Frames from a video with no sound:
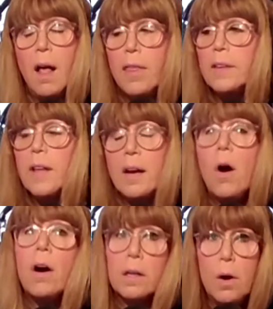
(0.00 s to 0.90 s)
that they
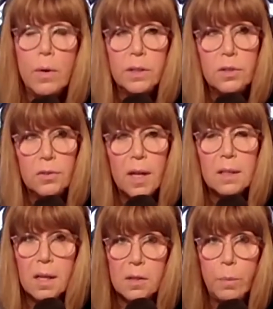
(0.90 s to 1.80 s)
are going to send
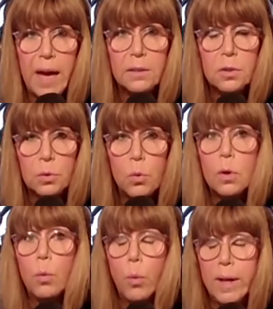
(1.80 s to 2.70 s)
kids back to
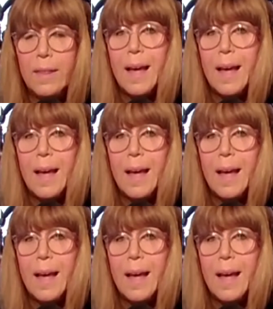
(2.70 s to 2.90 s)
school with